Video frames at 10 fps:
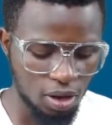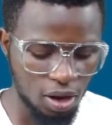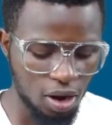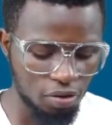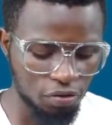
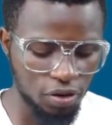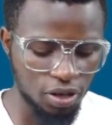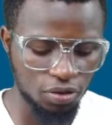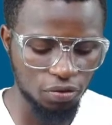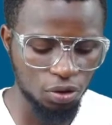our
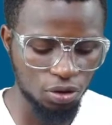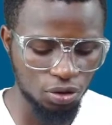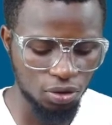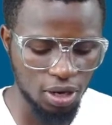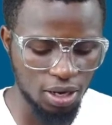first
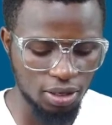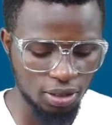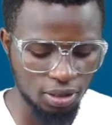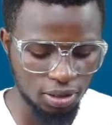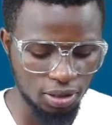function and this
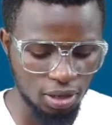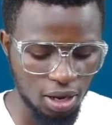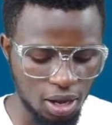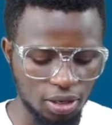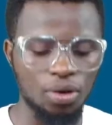is our
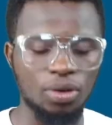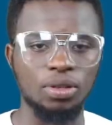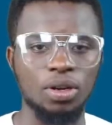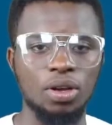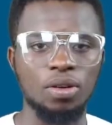
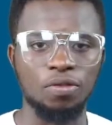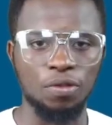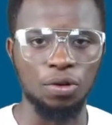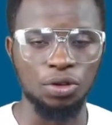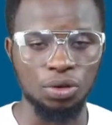second
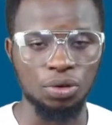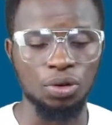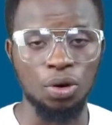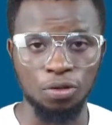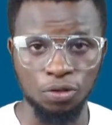function.
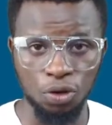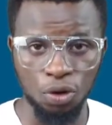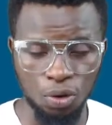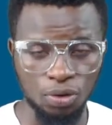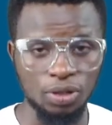Of
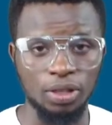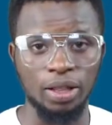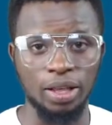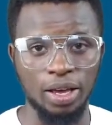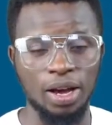course,
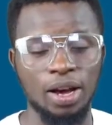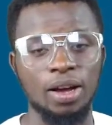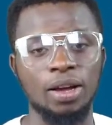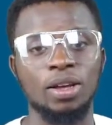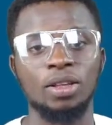they are
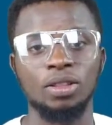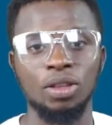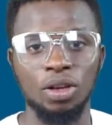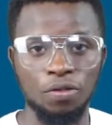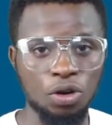
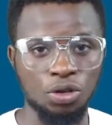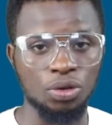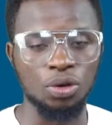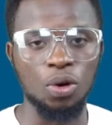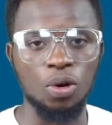
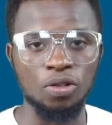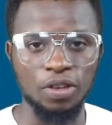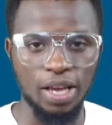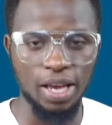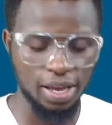functions
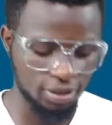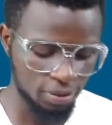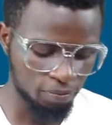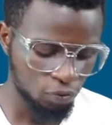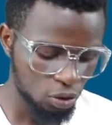of
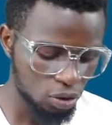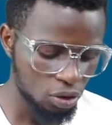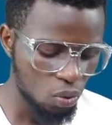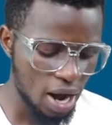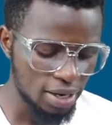x. So
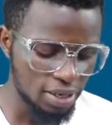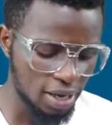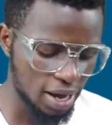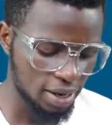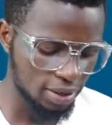the y
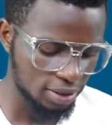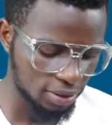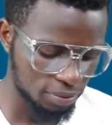dx